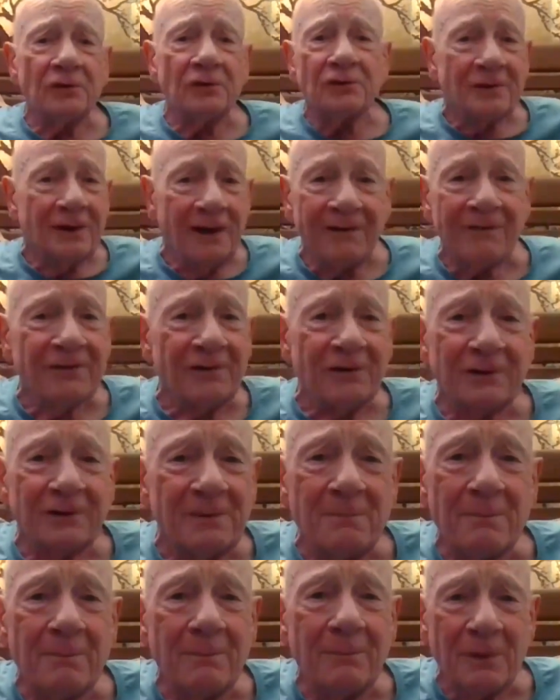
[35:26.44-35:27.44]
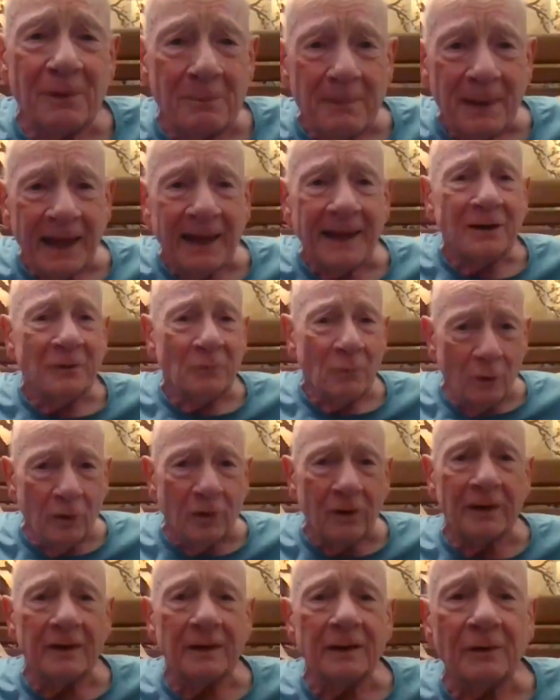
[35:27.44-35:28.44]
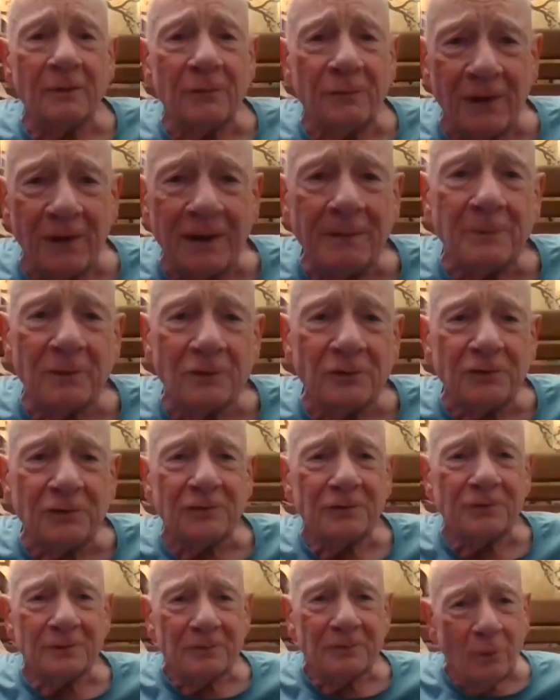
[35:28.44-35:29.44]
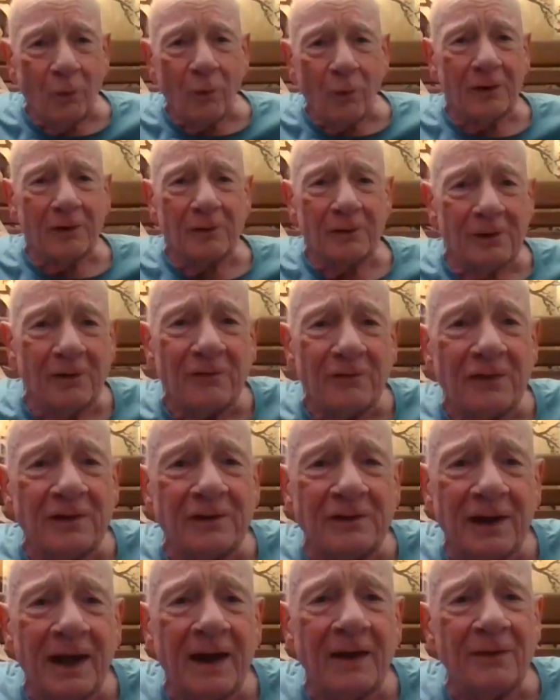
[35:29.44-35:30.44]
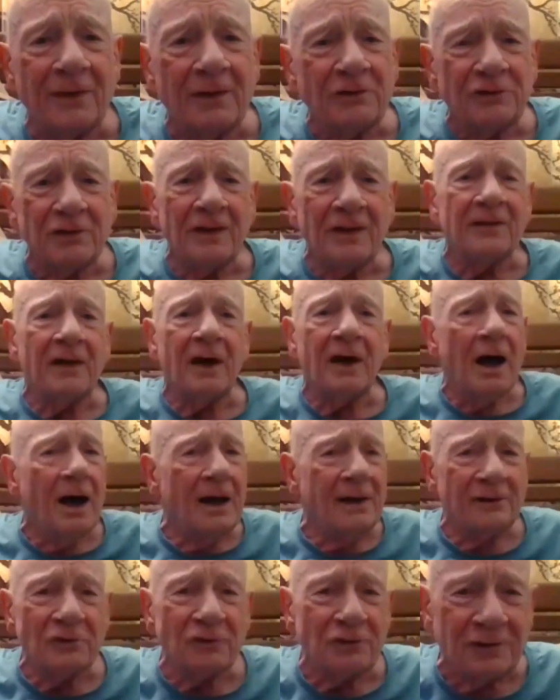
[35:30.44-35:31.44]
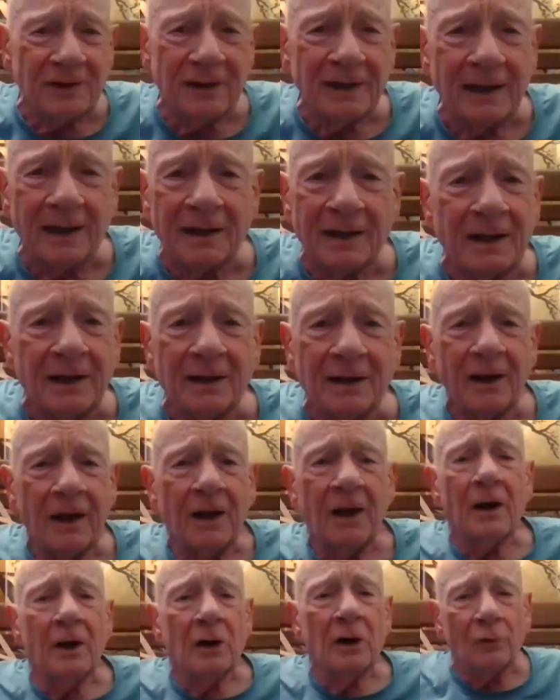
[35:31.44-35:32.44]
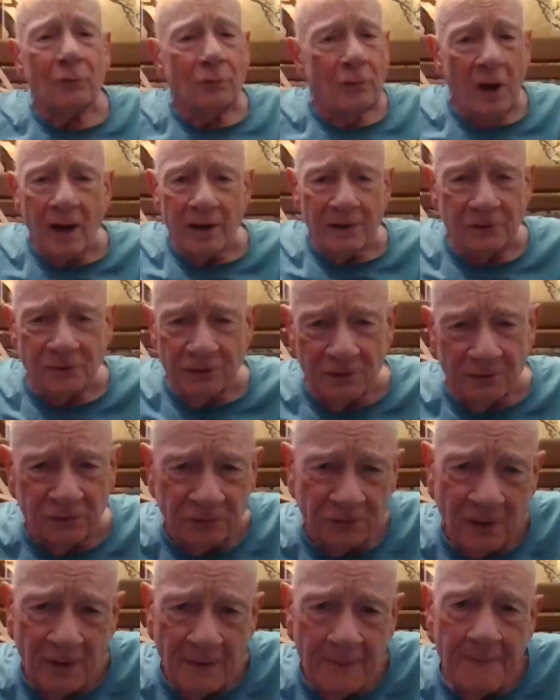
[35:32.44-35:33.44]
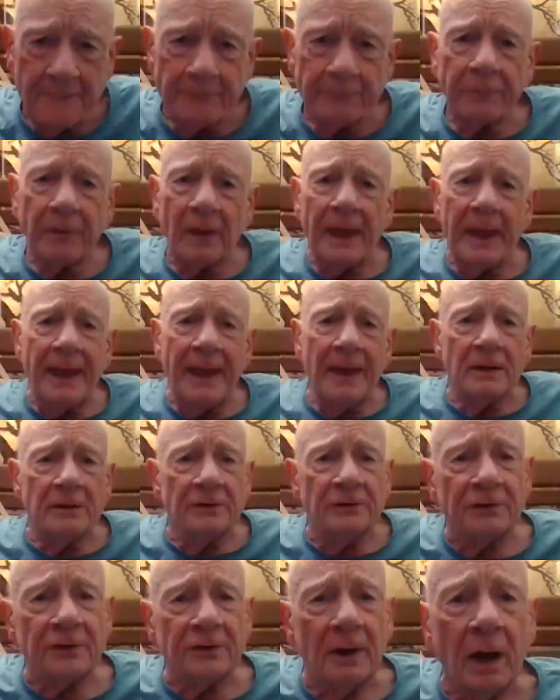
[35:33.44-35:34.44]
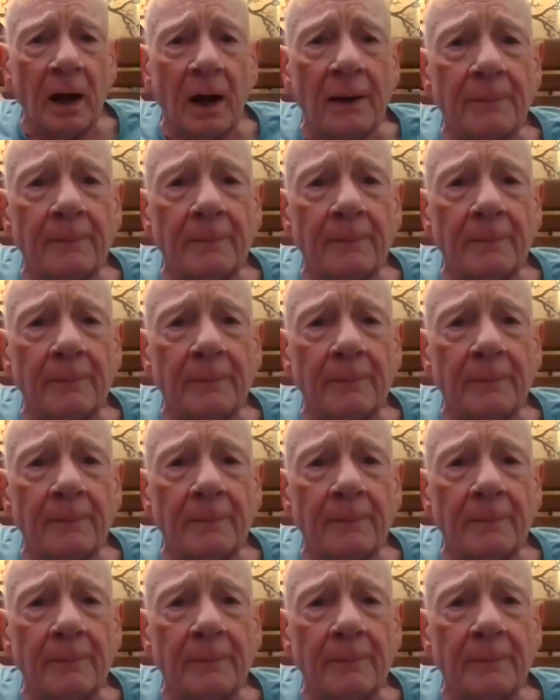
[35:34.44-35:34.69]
discovered the main one, the famous Oracle of the Dead that's in the Odyssey and in Herodotus. And